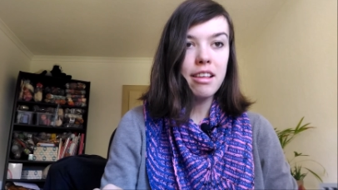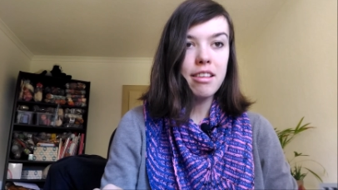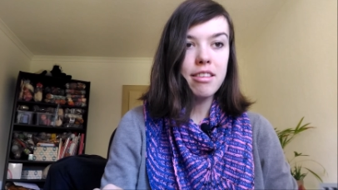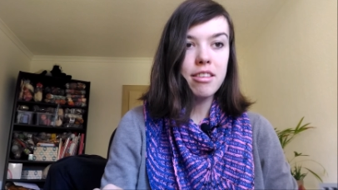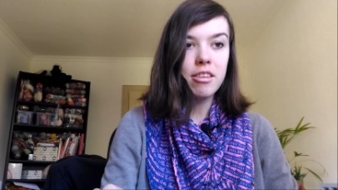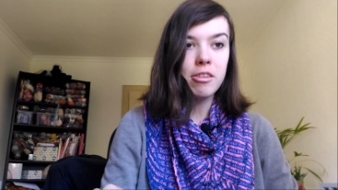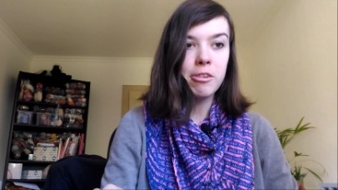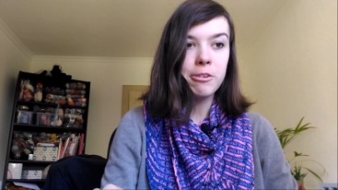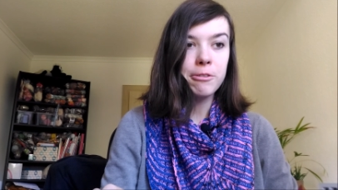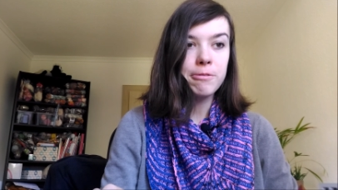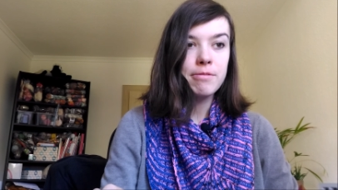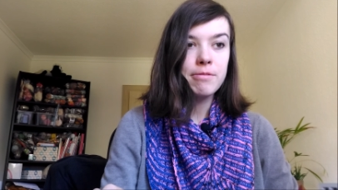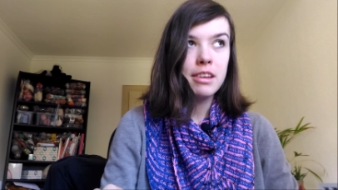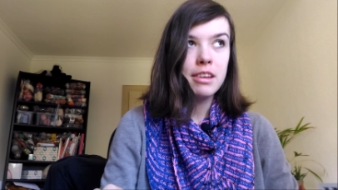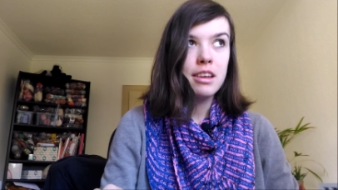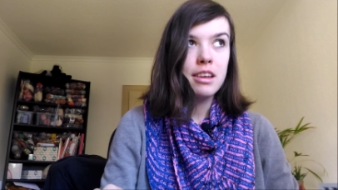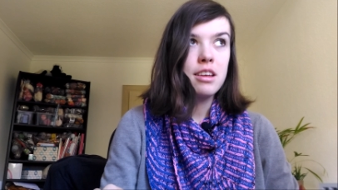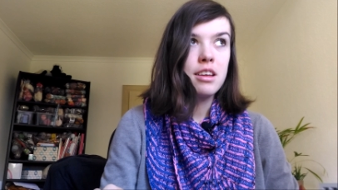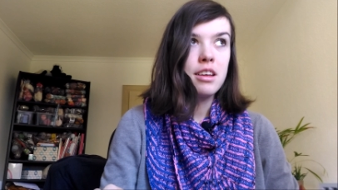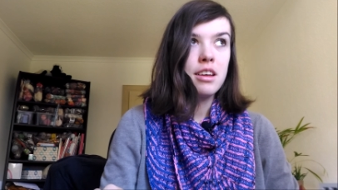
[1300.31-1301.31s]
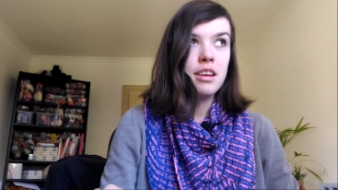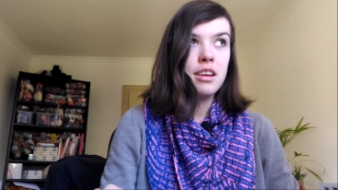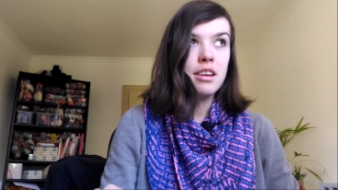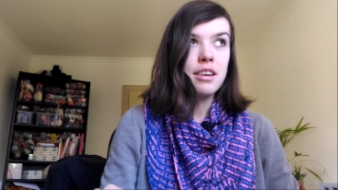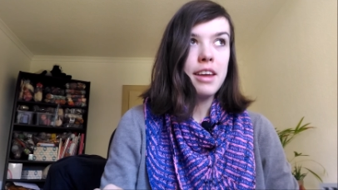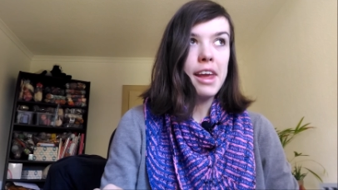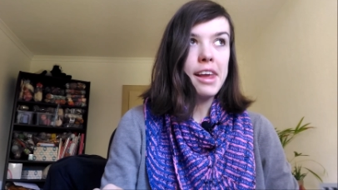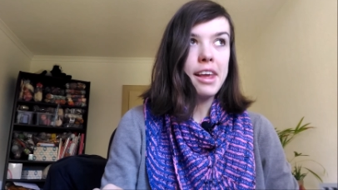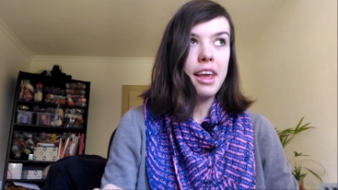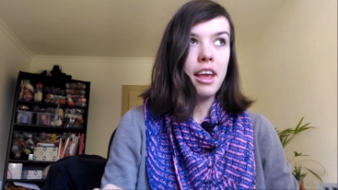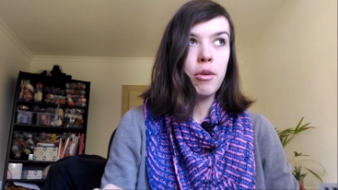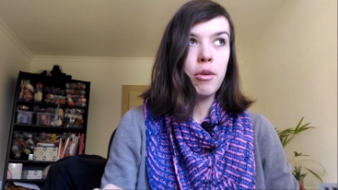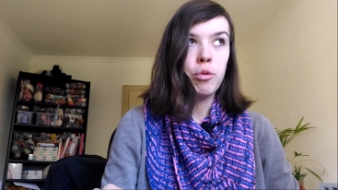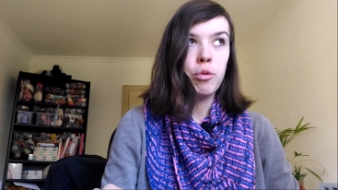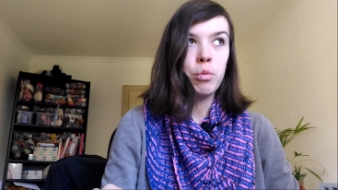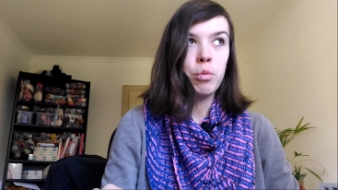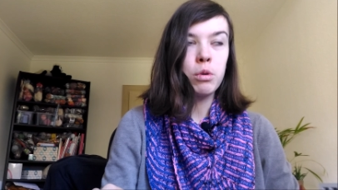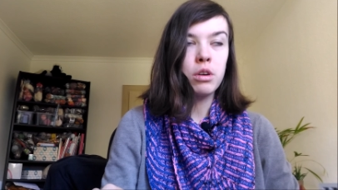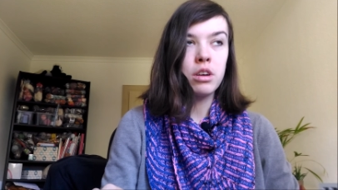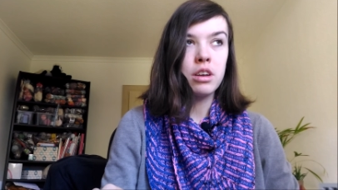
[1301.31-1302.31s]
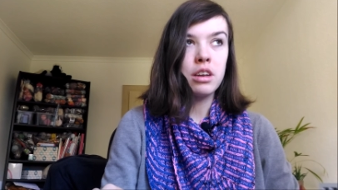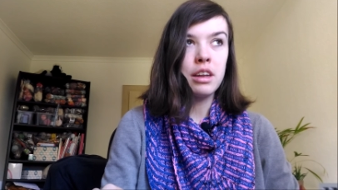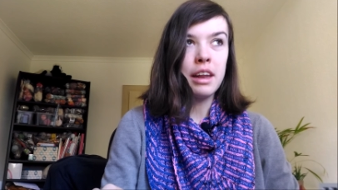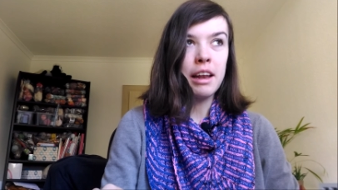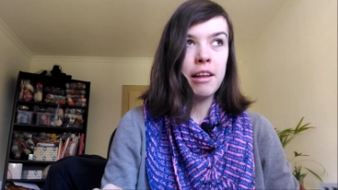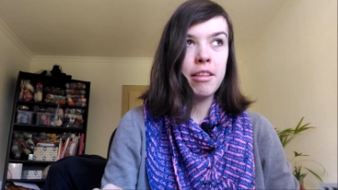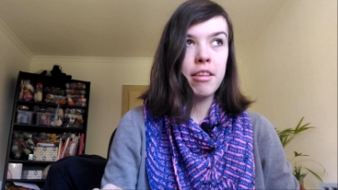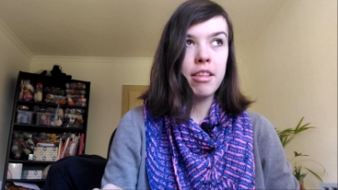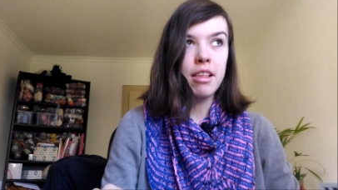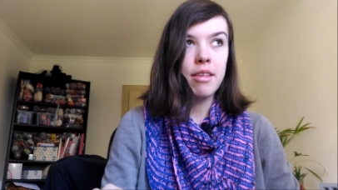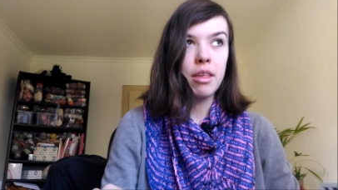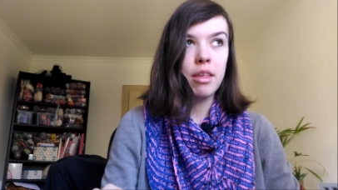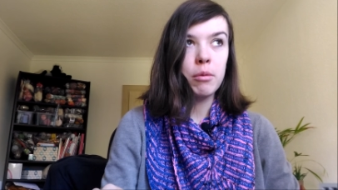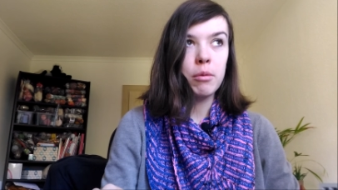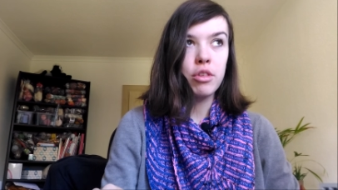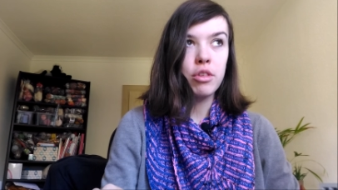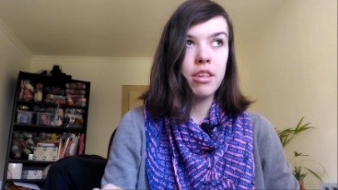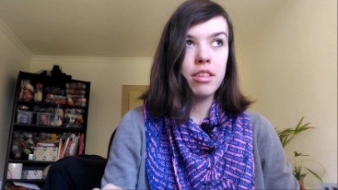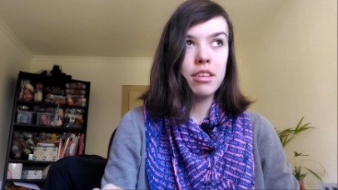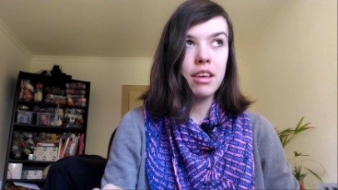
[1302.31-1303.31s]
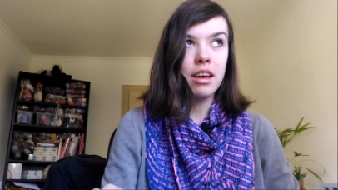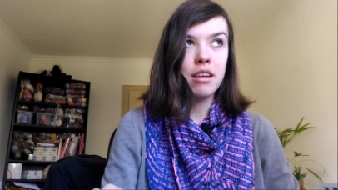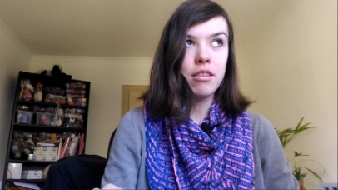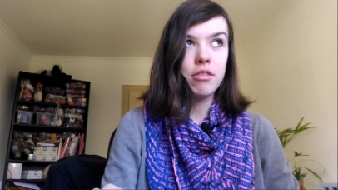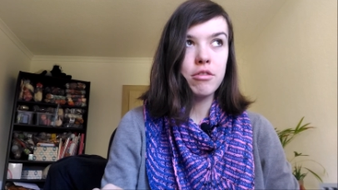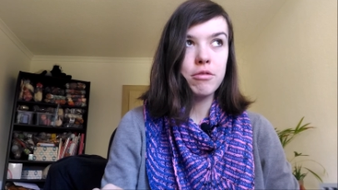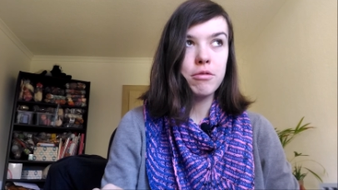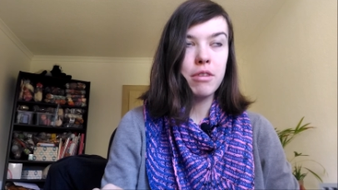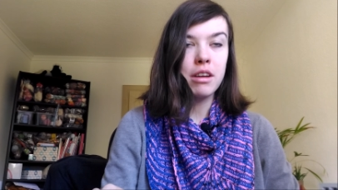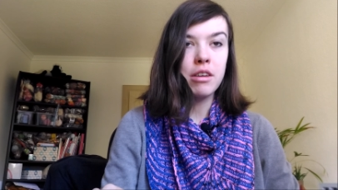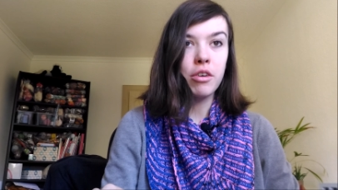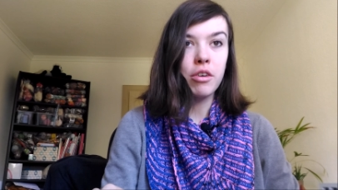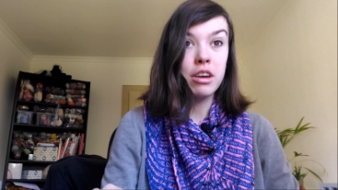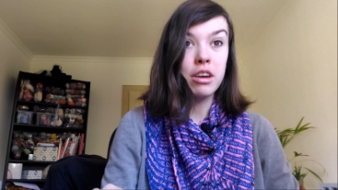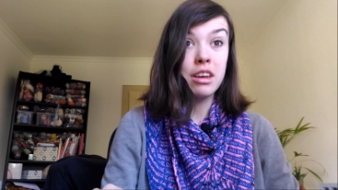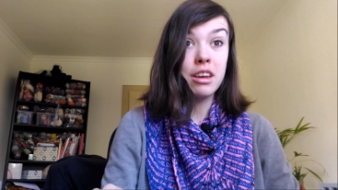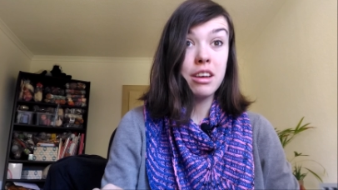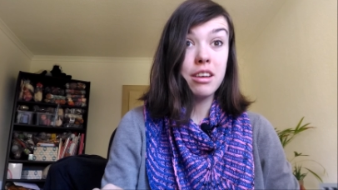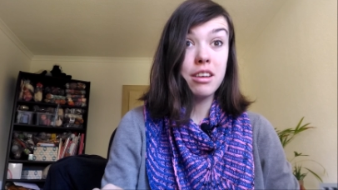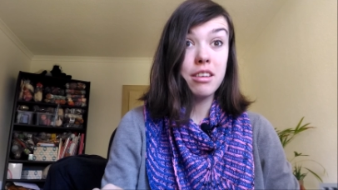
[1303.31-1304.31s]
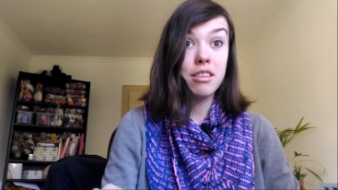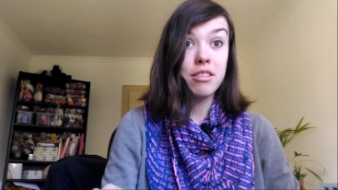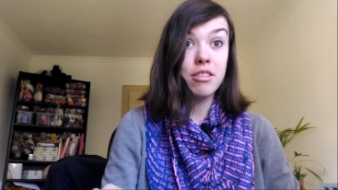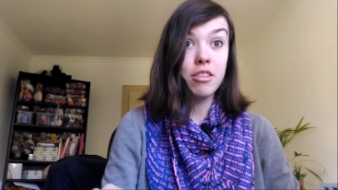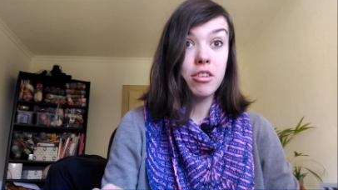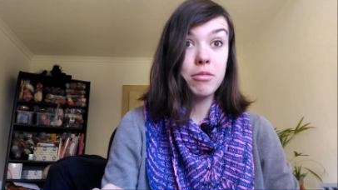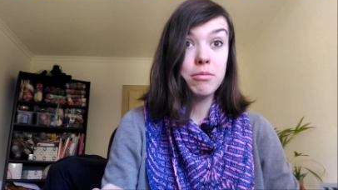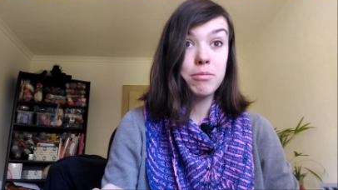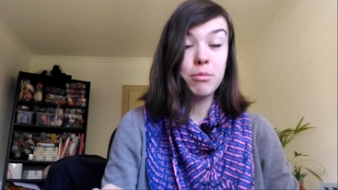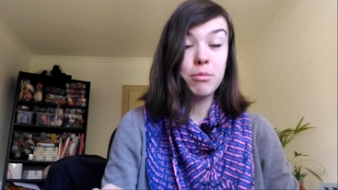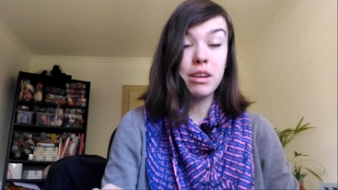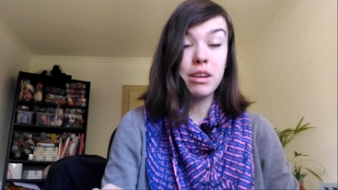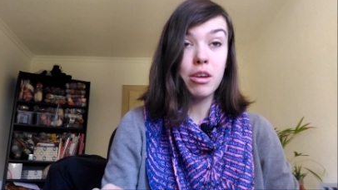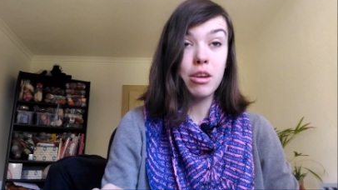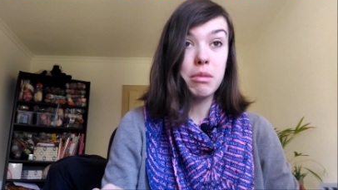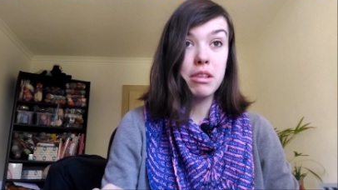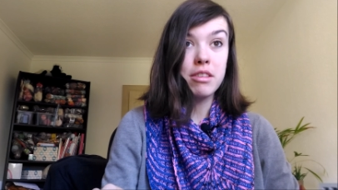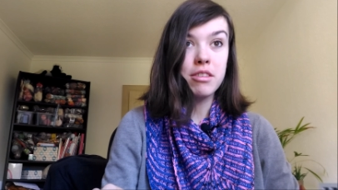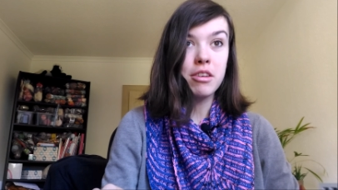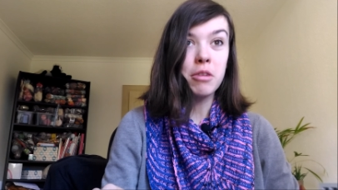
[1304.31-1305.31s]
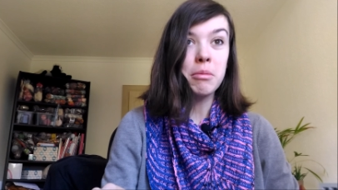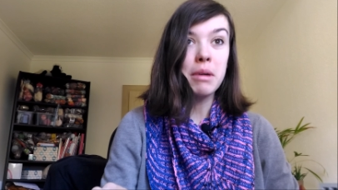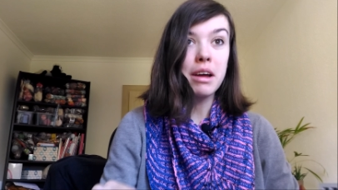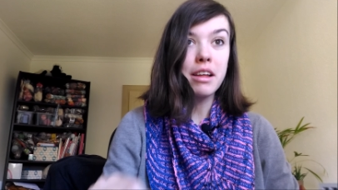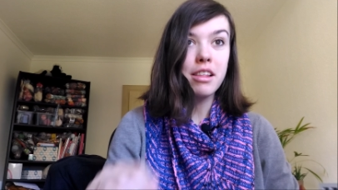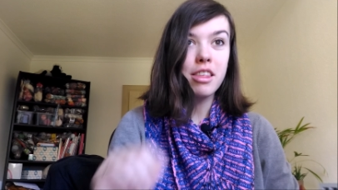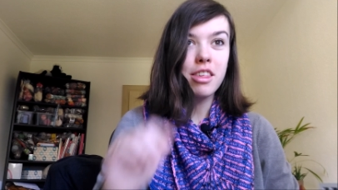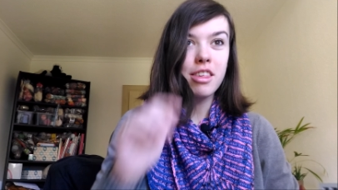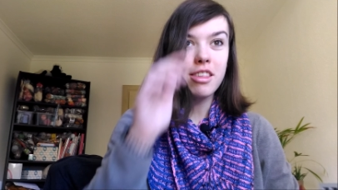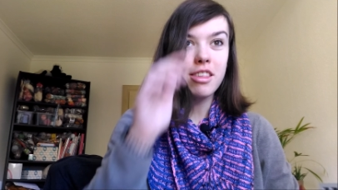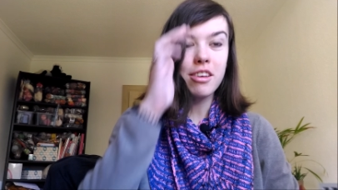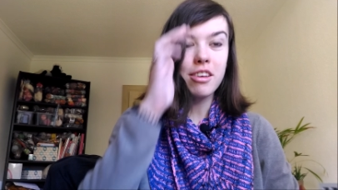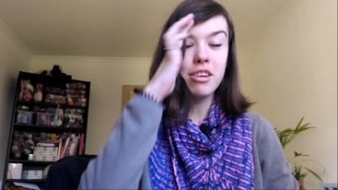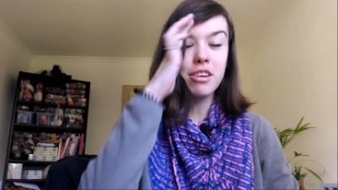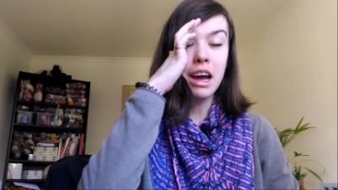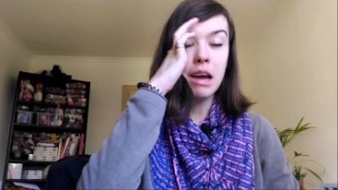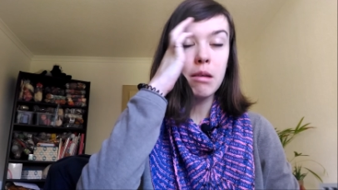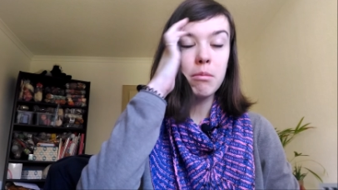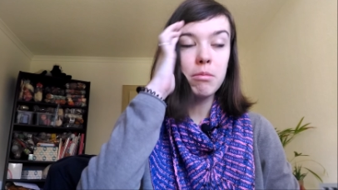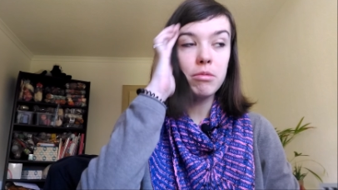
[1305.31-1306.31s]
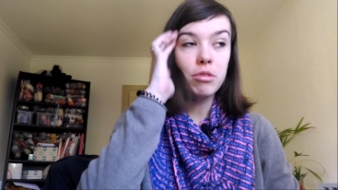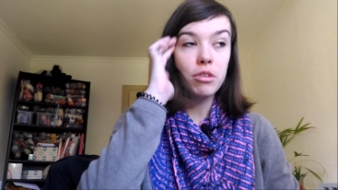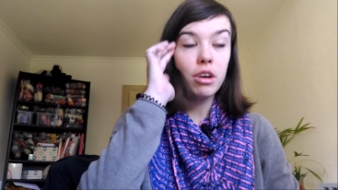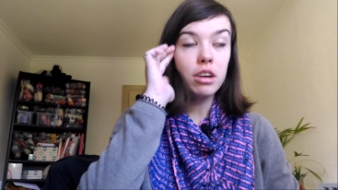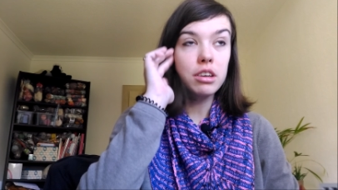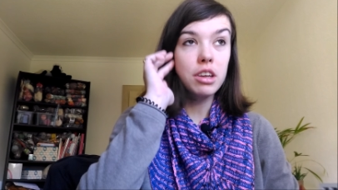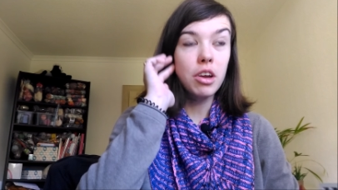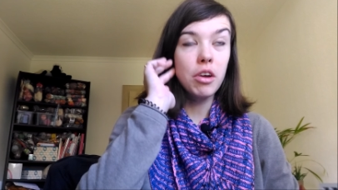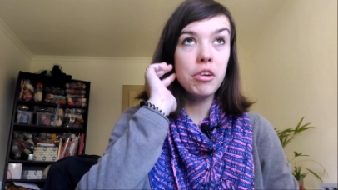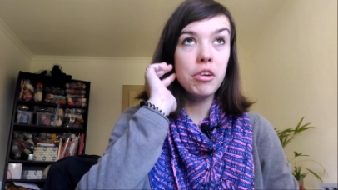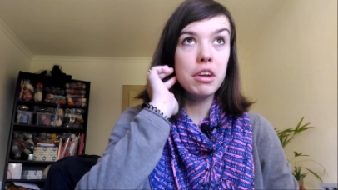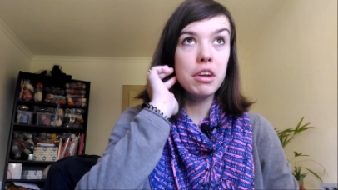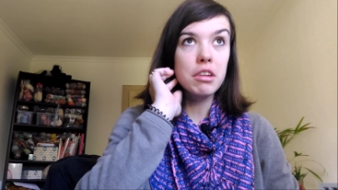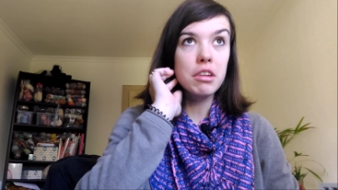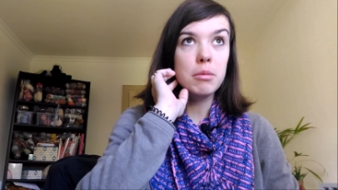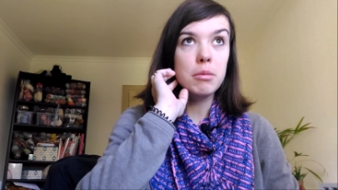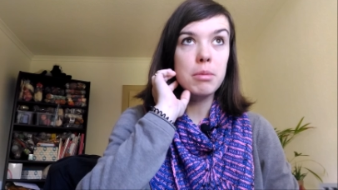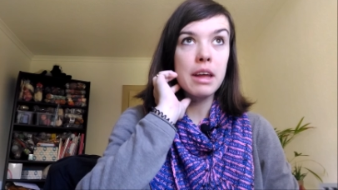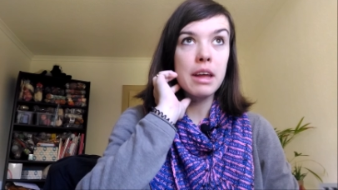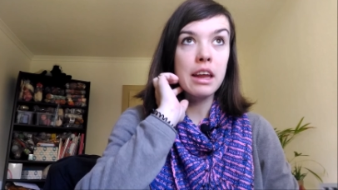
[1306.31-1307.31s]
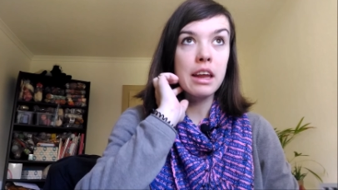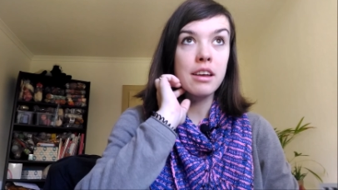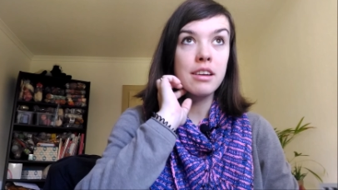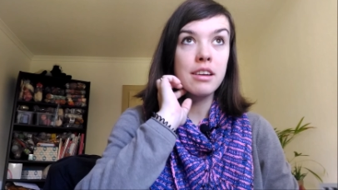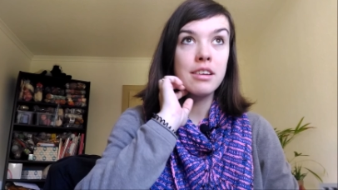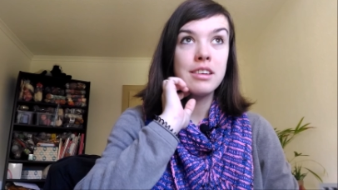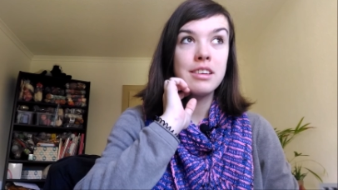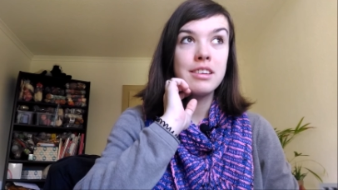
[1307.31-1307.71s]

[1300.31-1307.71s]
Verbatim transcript: So taking wooden needles or something would just kind of annoy so annoy me so much. So I'm not going to do it on the plane.